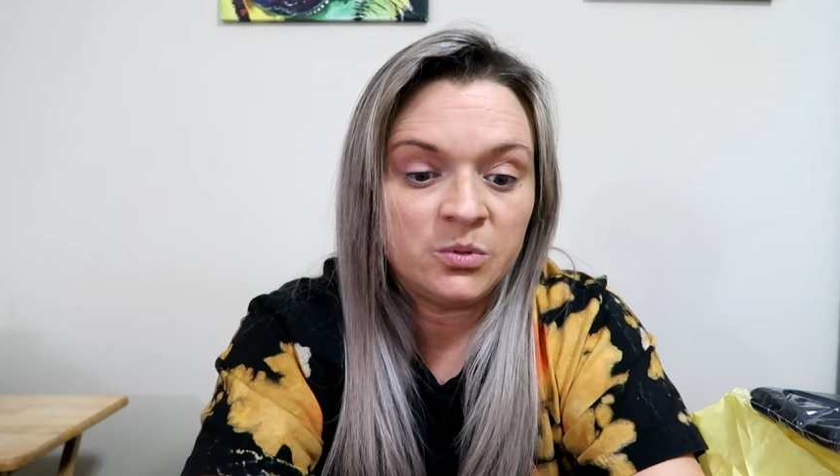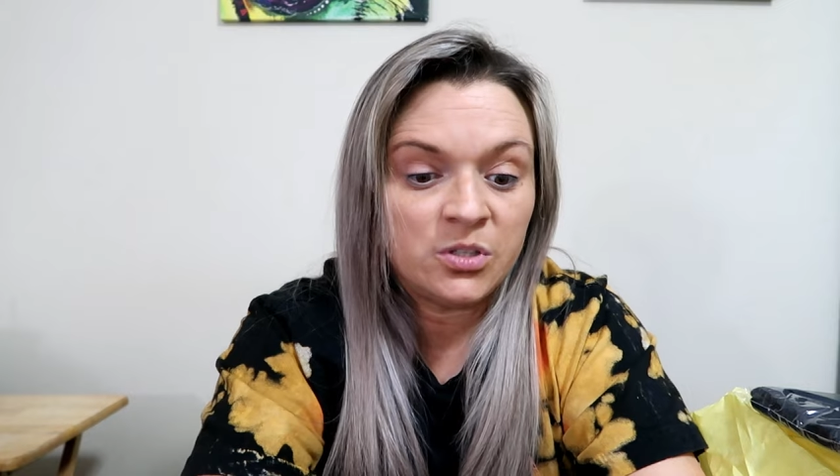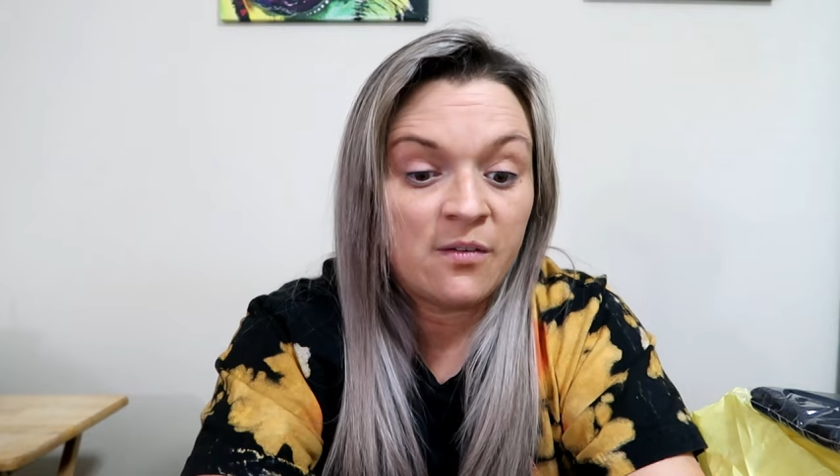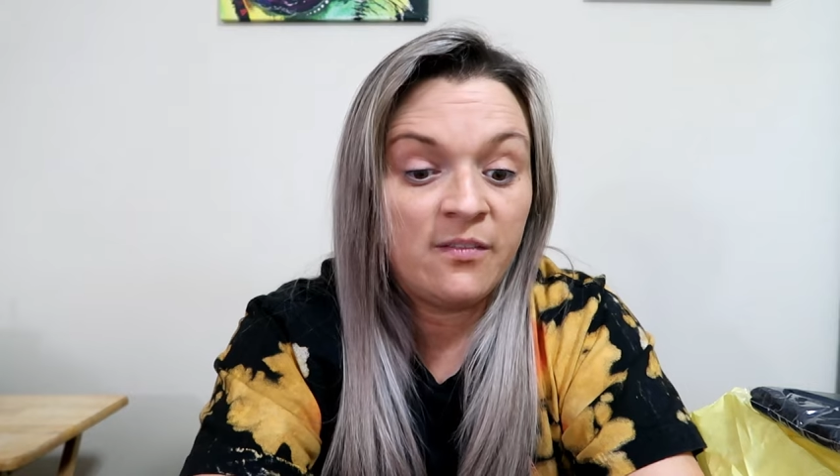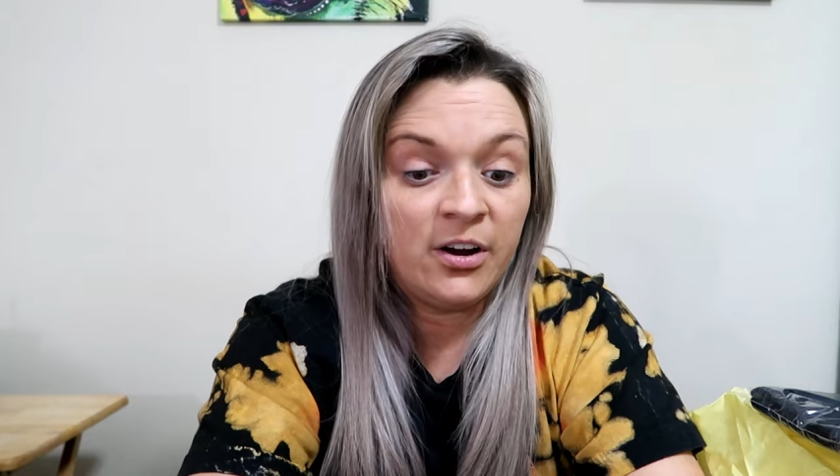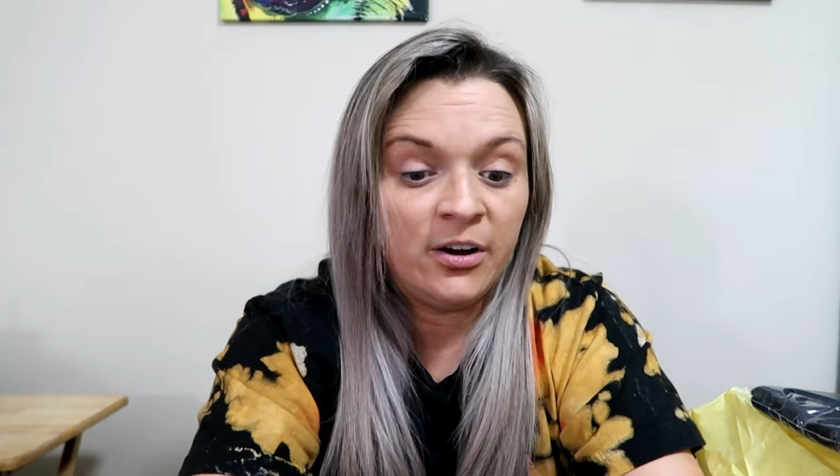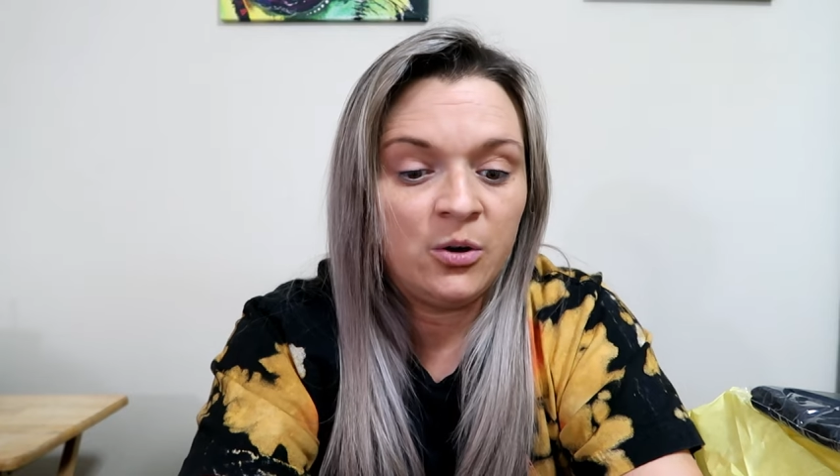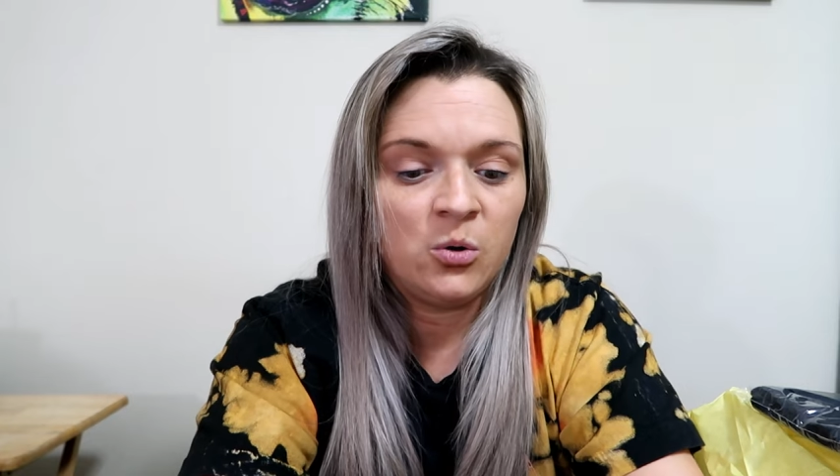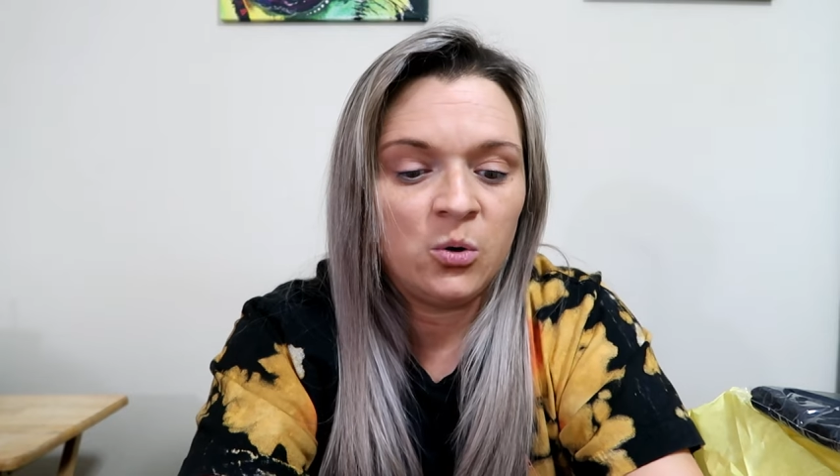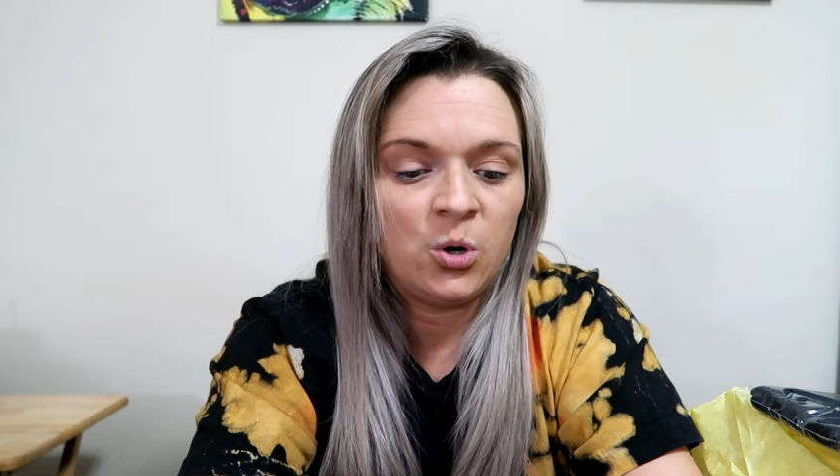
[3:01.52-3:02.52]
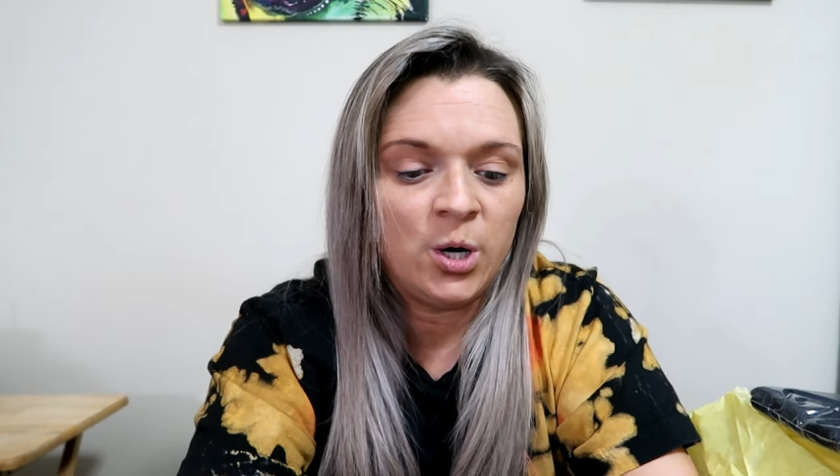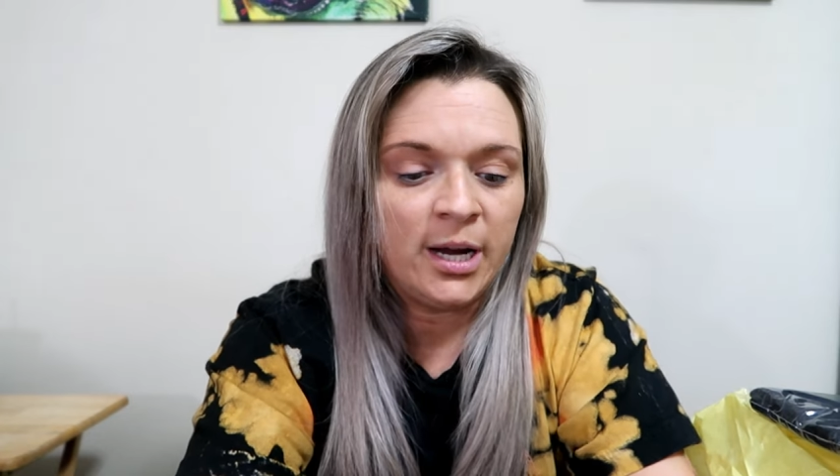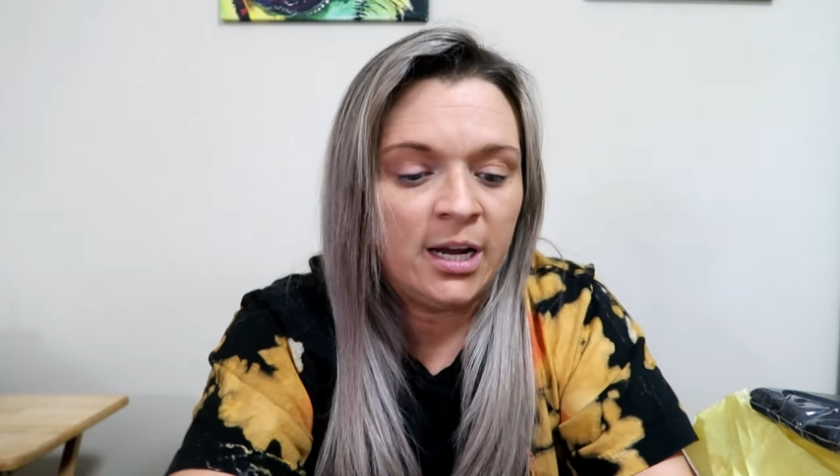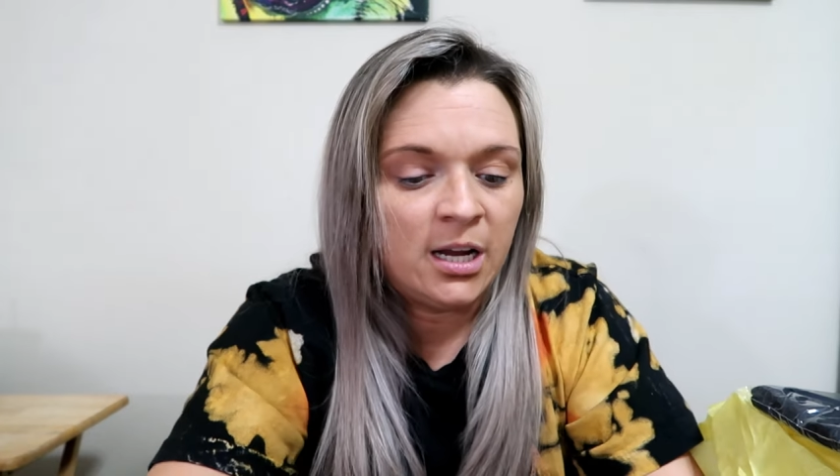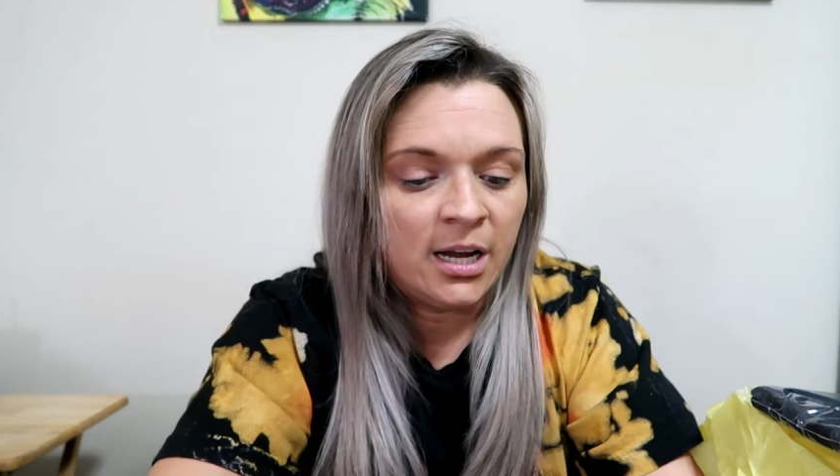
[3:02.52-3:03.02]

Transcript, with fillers: was a very cool gray.